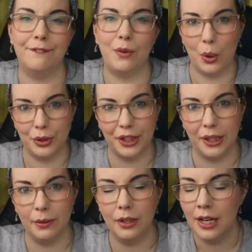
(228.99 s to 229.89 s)
for
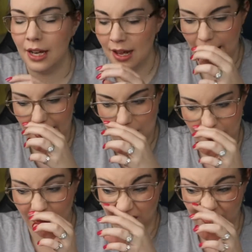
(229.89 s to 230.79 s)
you
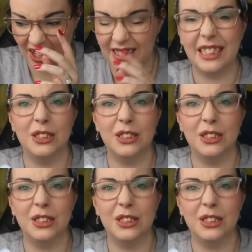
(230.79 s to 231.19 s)
if I can find it.